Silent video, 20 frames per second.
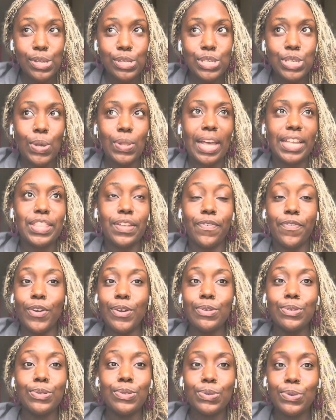So like the
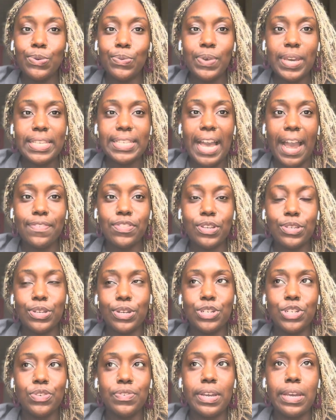first 2 weeks after
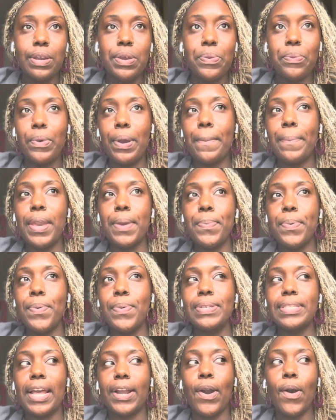surgery, when people
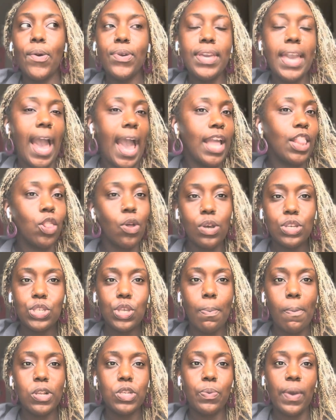was like, oh yeah, I lost
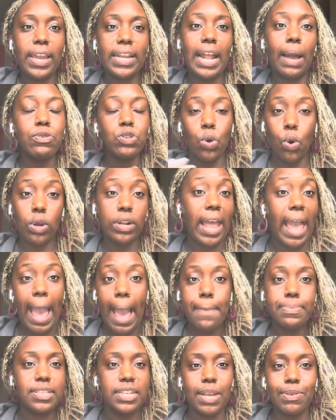so much weight, and I was on
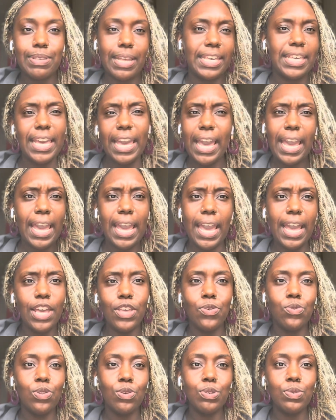apps and they was like, yeah,
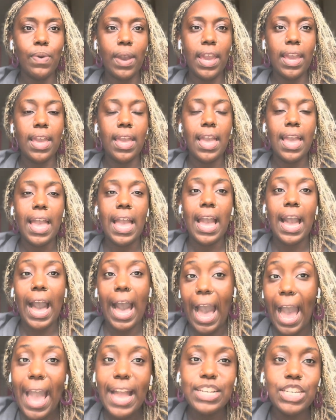you lose weight.
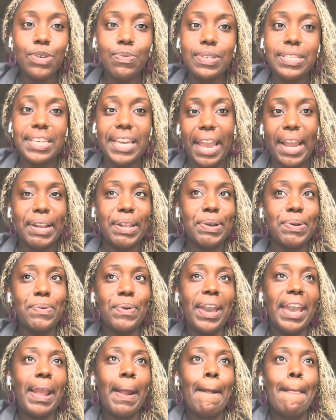I actually was gaining
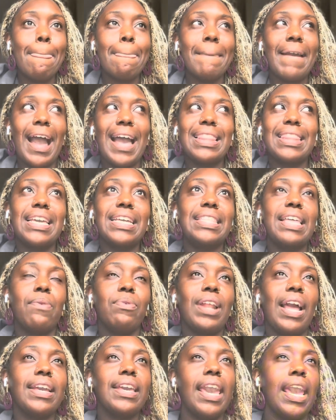weight. I think that
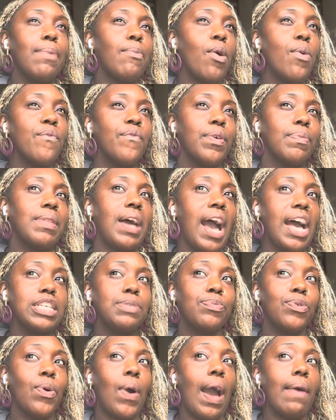when I came home from the
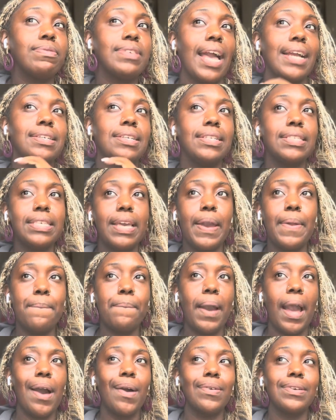hospital, I was actually 10
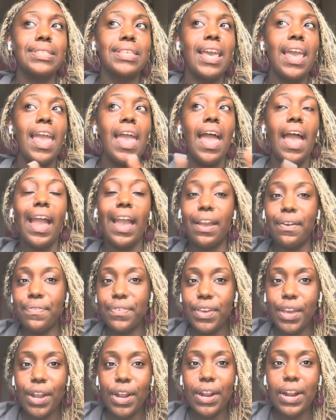pounds
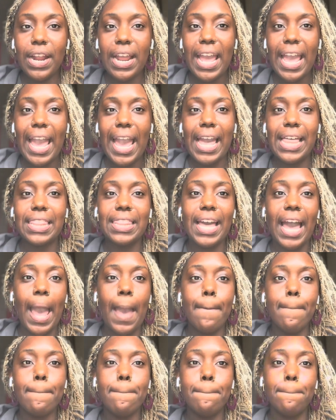heavier, and
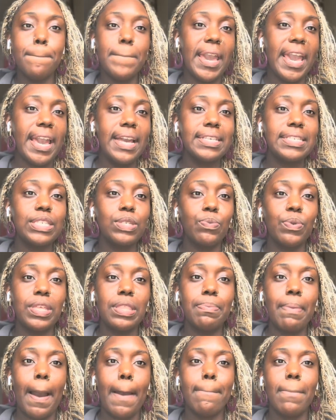that messed
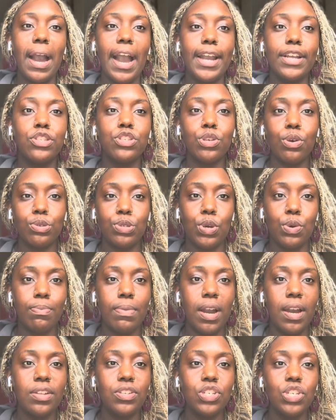with my mind so
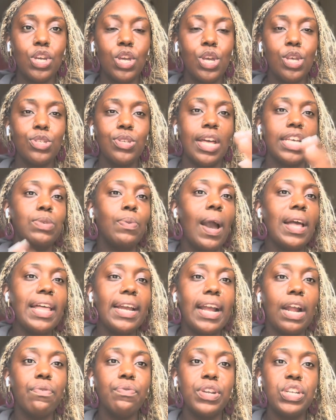much. So that's why
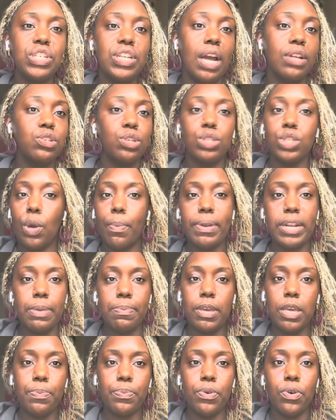like I reached out to so many
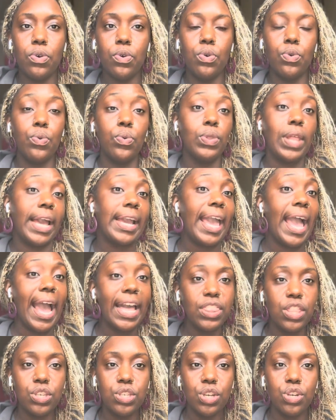people who like
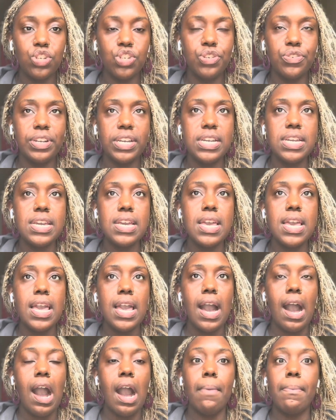had the surgery
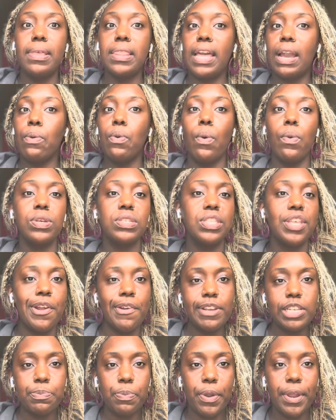and like what was
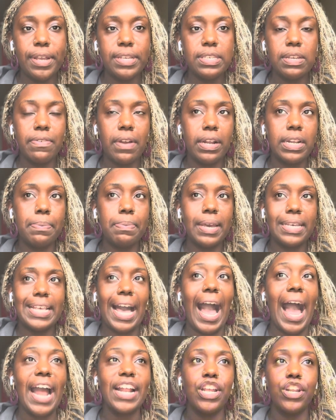their experience around it, because
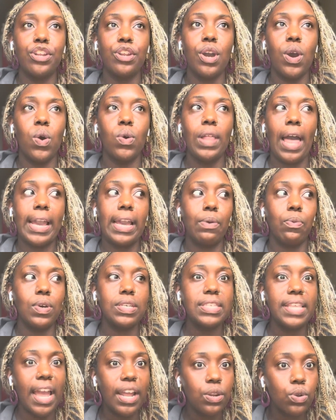I didn't know like,
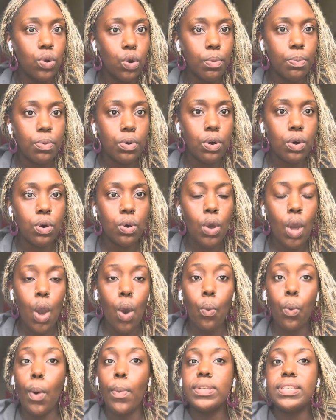was that normal?
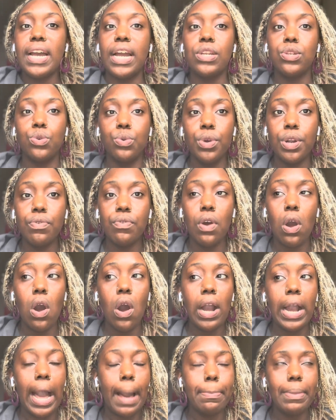What was I doing
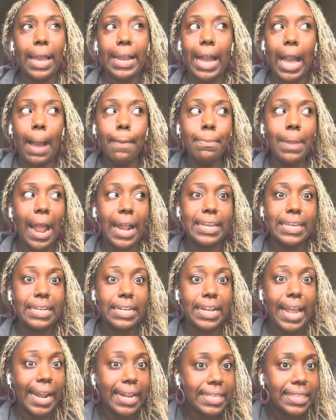wrong? I'm like, I'm not
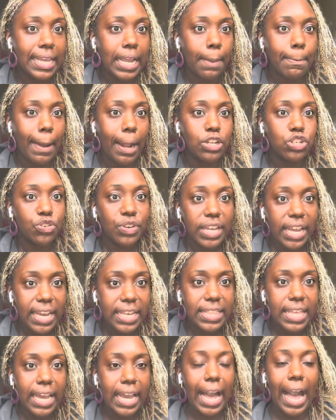eating anything, I'm not drinking
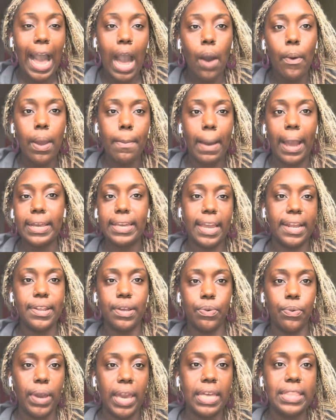anything. How am I
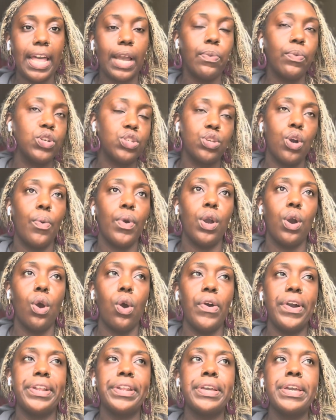gaining weight? Like what's going
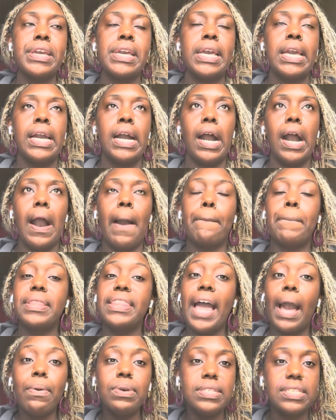on? But
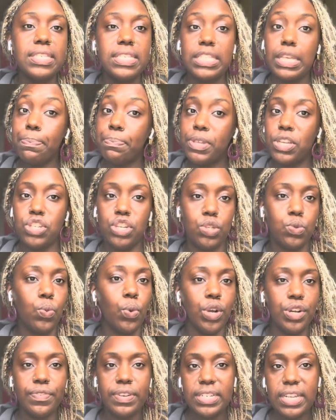that was simply just
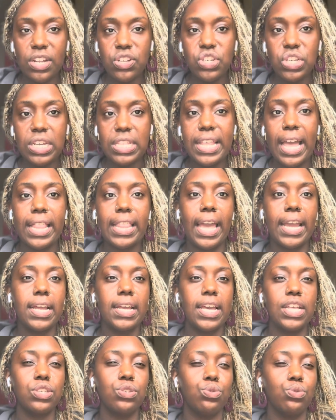water retention that like
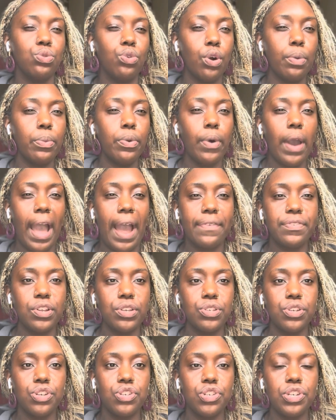is normal
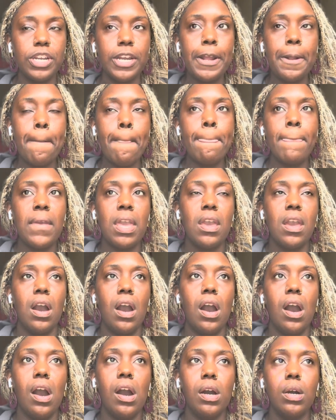after surgery.
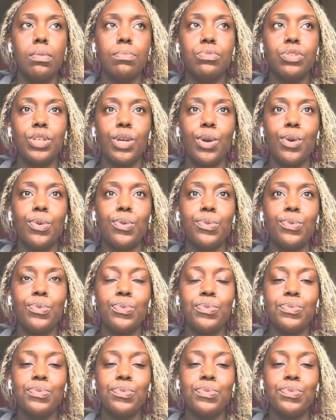So